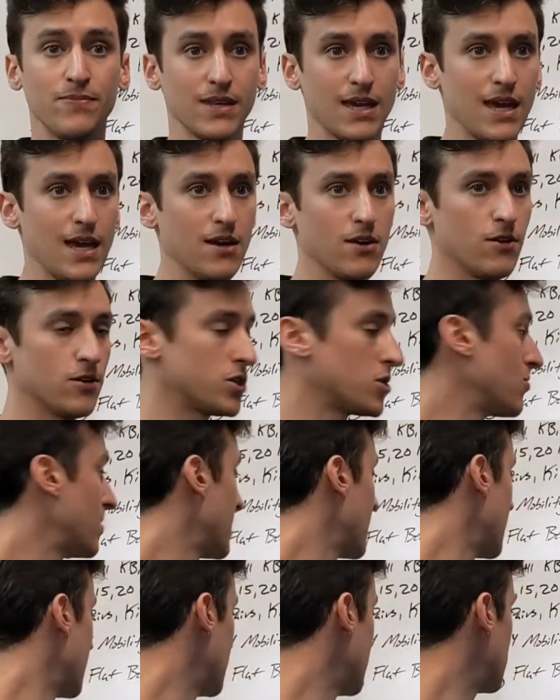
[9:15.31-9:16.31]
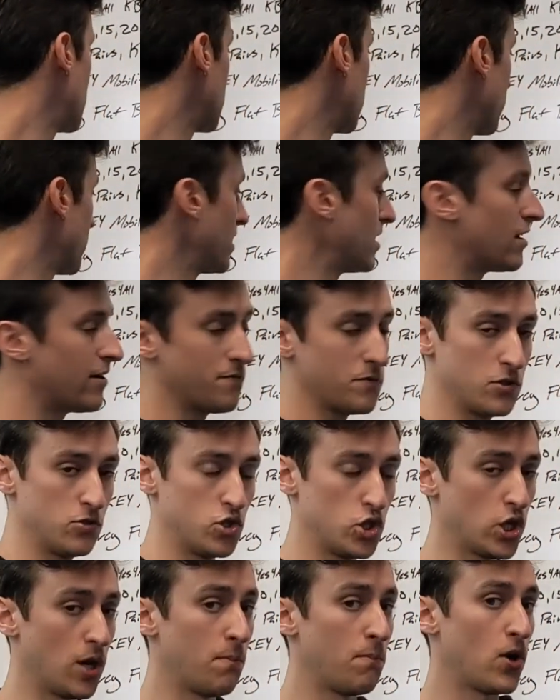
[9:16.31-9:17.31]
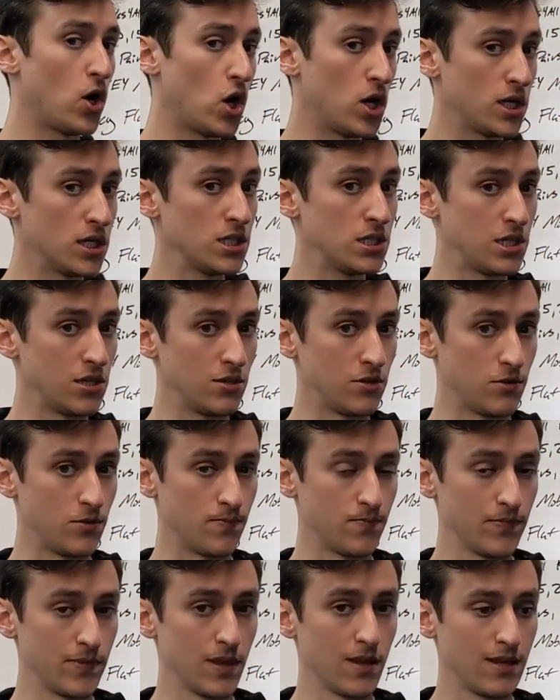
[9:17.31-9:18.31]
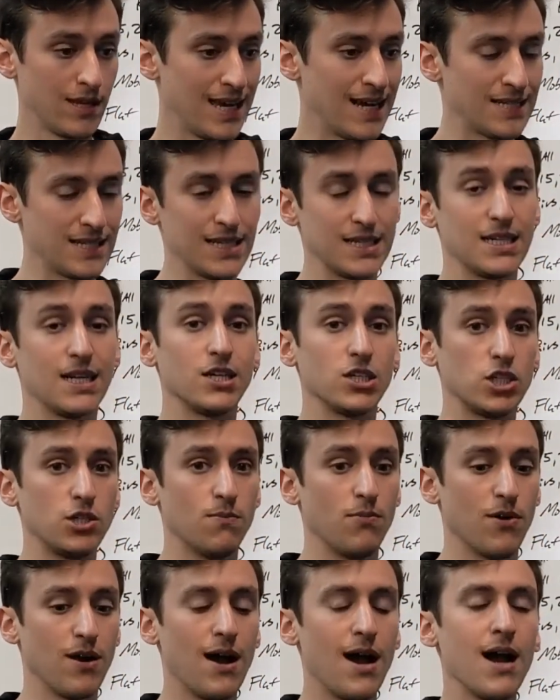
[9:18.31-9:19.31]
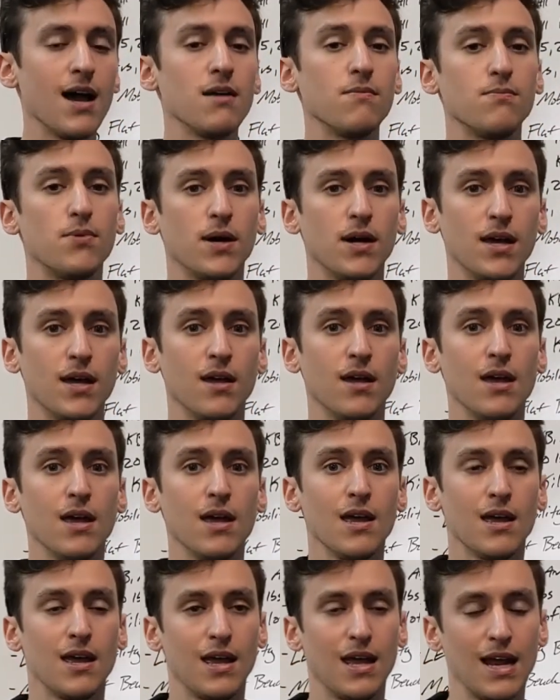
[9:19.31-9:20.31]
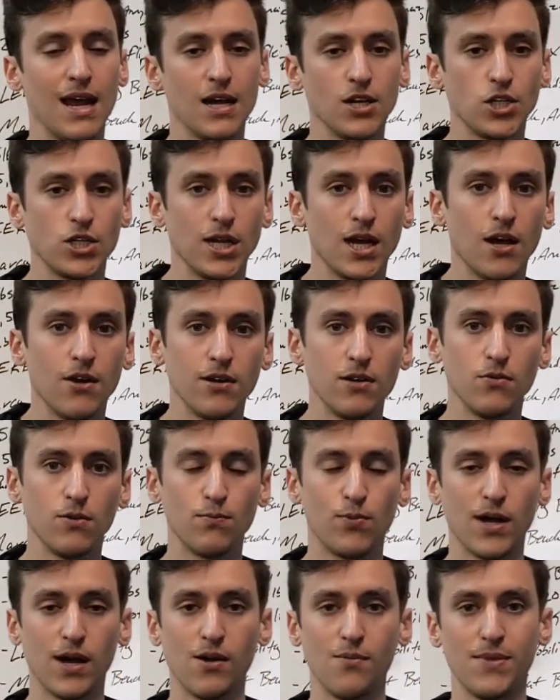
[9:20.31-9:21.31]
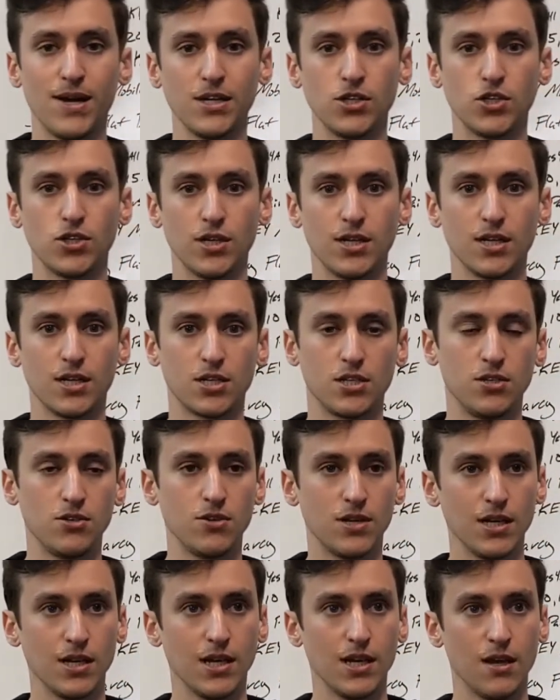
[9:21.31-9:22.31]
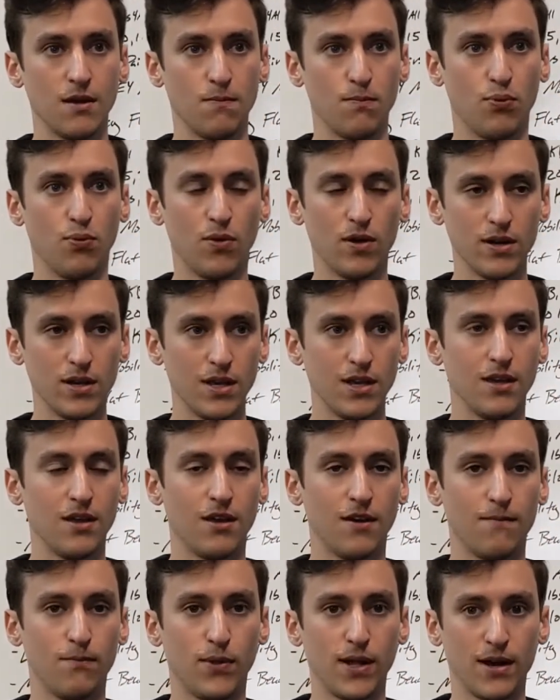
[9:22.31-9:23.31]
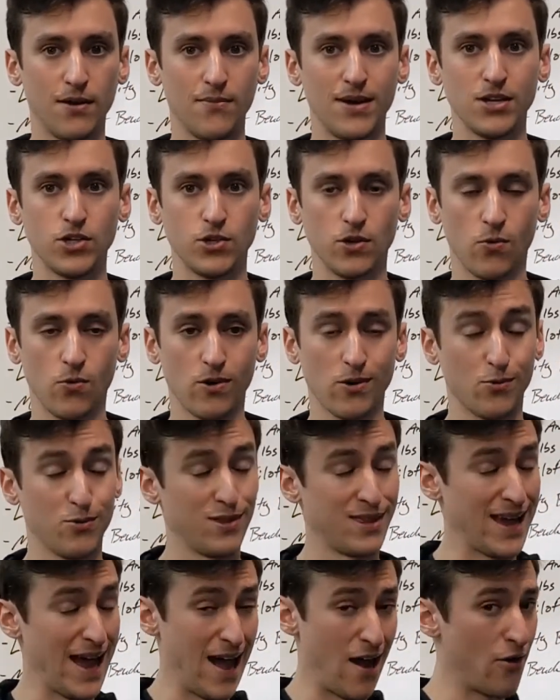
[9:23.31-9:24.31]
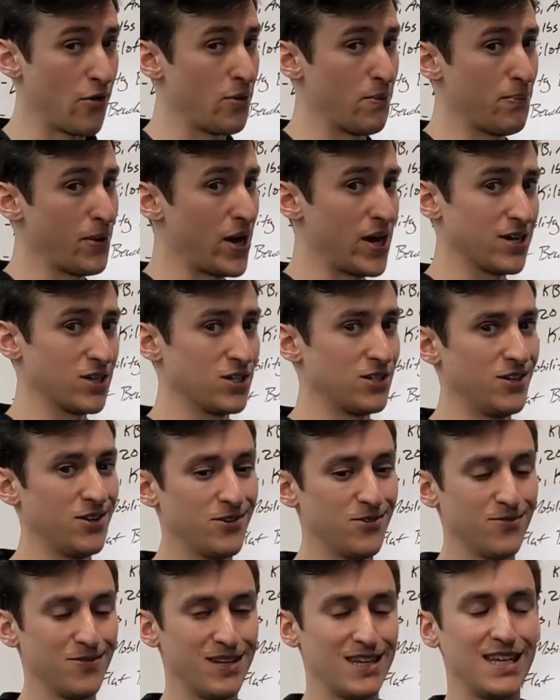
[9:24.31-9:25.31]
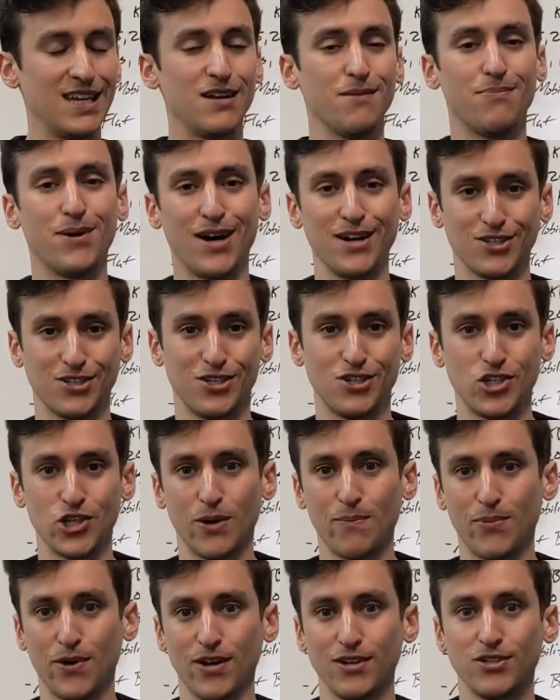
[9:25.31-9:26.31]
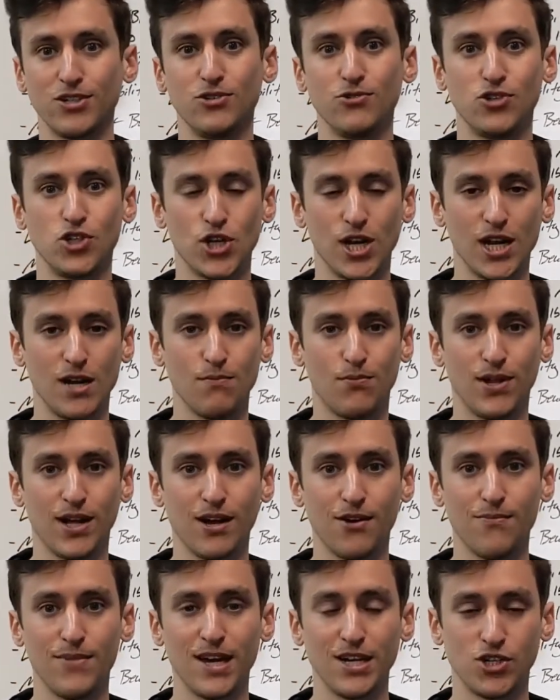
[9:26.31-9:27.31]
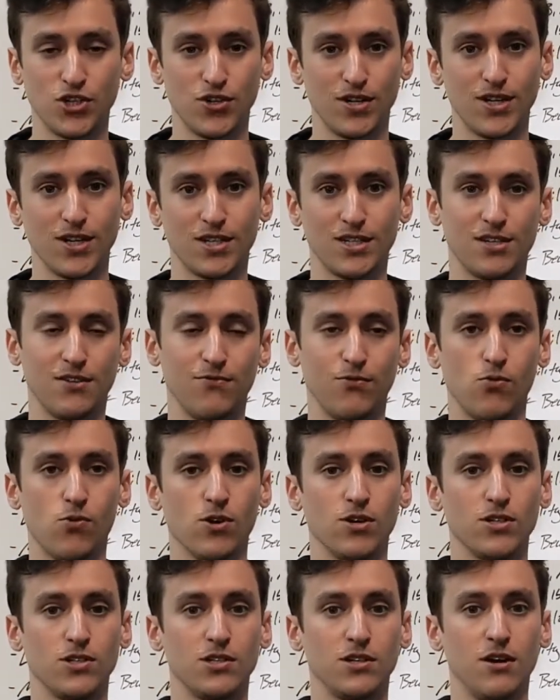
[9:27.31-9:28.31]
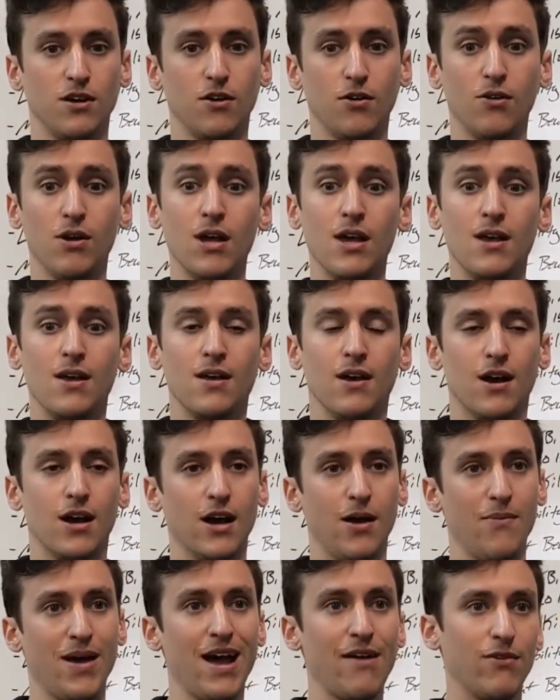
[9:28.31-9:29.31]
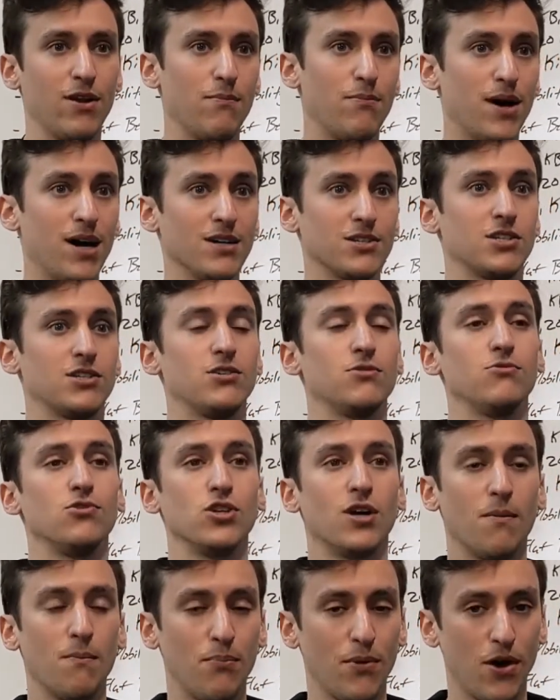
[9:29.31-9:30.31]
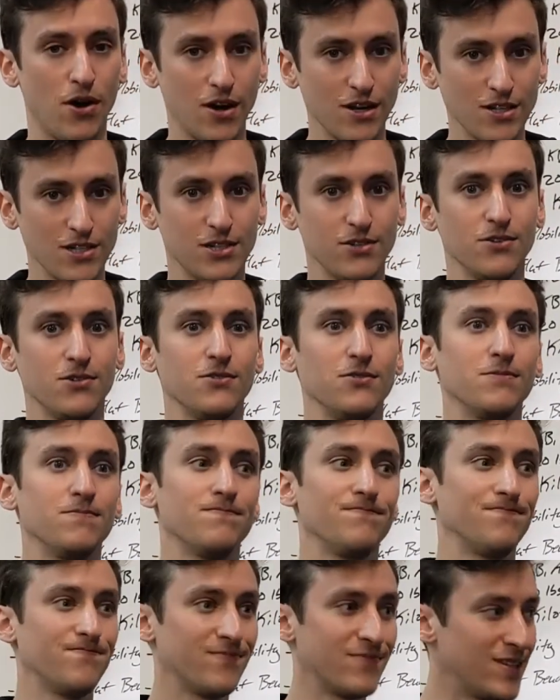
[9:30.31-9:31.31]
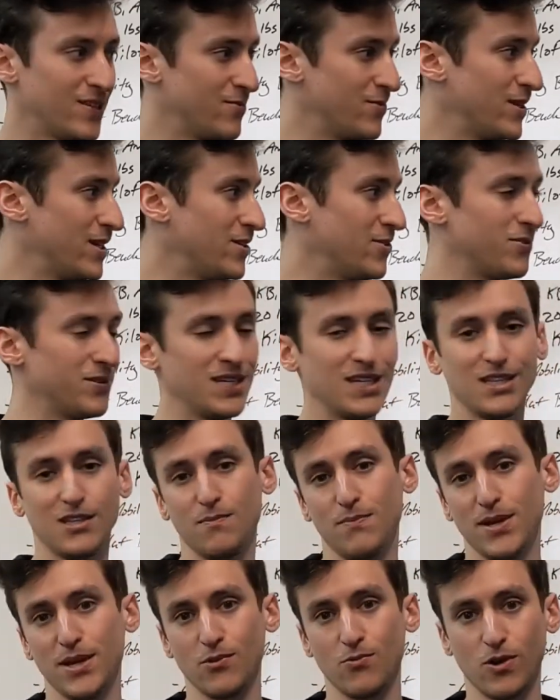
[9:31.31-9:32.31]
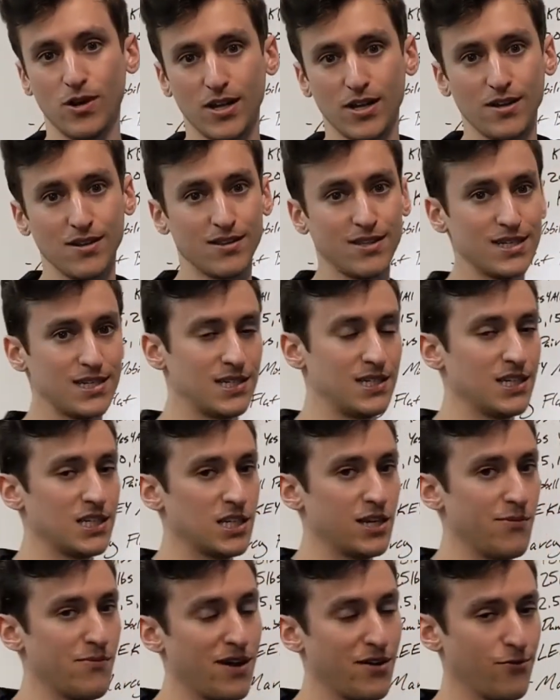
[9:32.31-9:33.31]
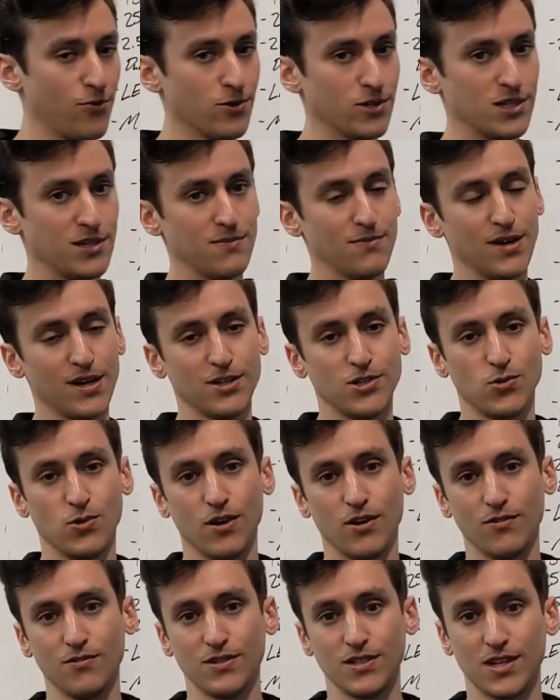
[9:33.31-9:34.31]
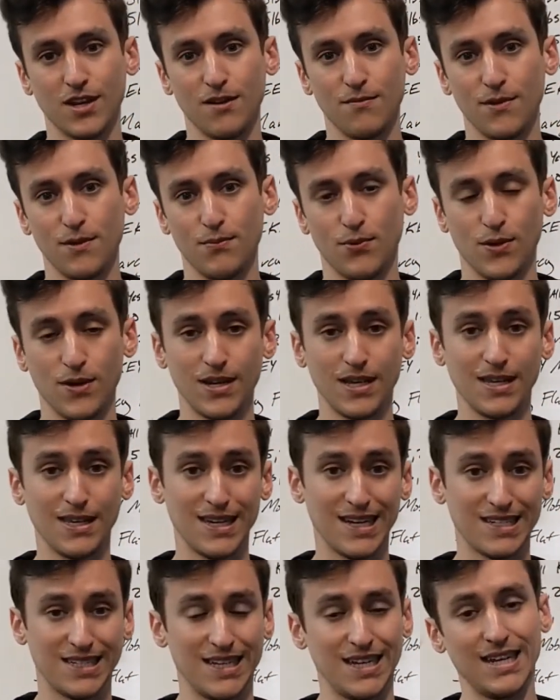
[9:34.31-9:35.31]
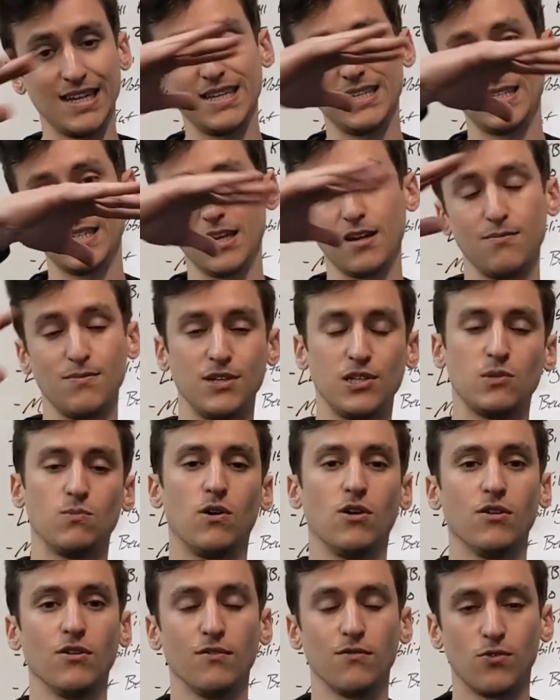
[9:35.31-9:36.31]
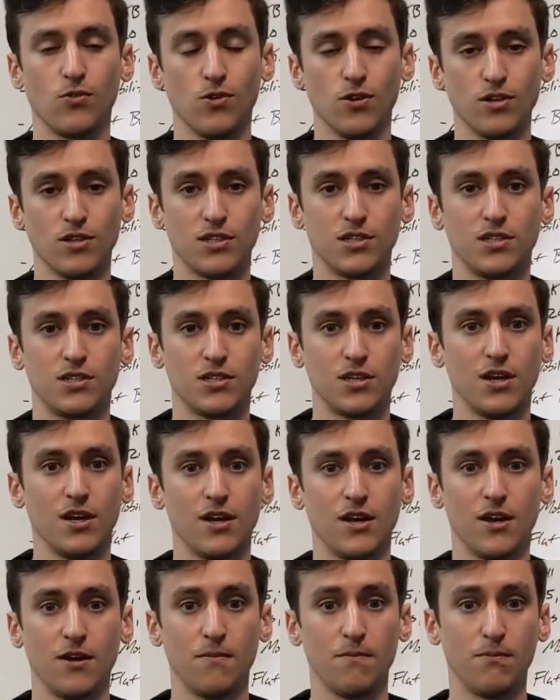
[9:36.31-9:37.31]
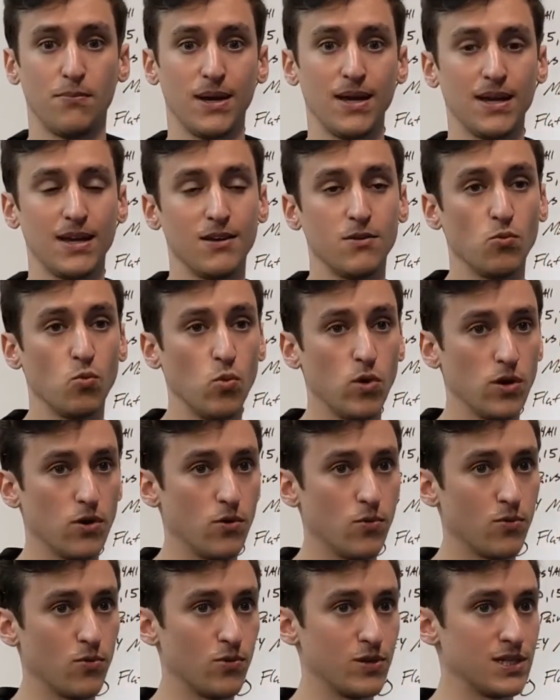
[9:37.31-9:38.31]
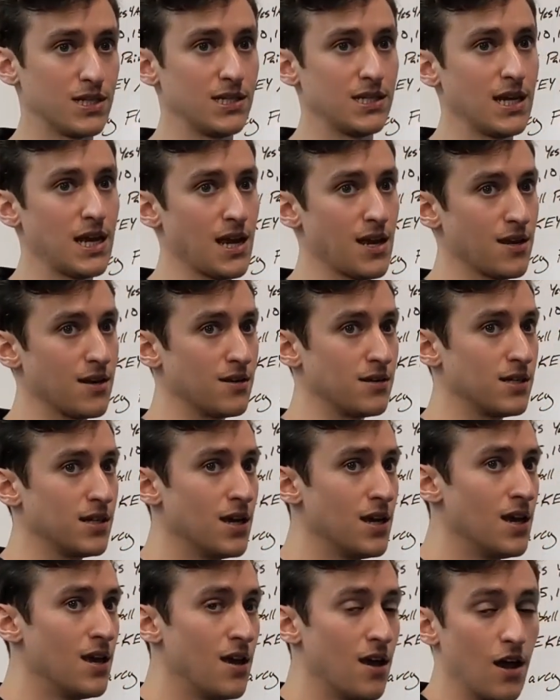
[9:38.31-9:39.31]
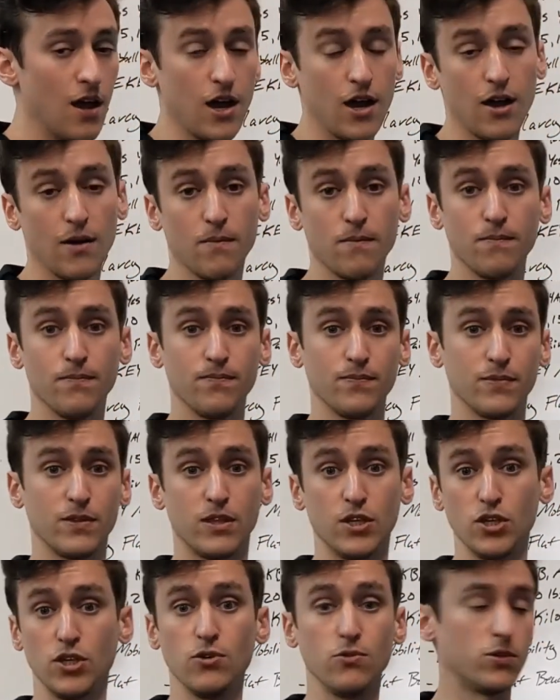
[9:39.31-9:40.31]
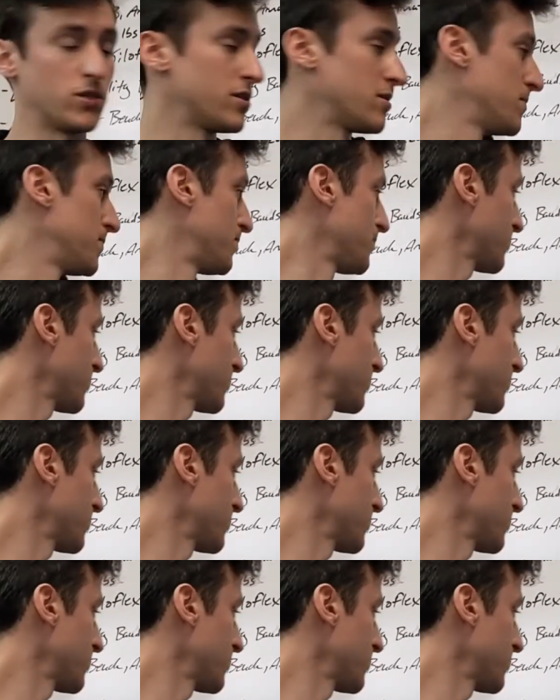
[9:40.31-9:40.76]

And also it is sturdy enough to jump onto. Yes, it's not super high, but in actuality with plyometrics, you can get plenty of plyometric work without a box. You don't need a box to jump on to train plyometrics, of course. So having a box to jump onto, we don't need the big one. This 16 by 14 by 12 is going to be plenty. Yes, it is going to be smaller, of course, but it will withstand the use.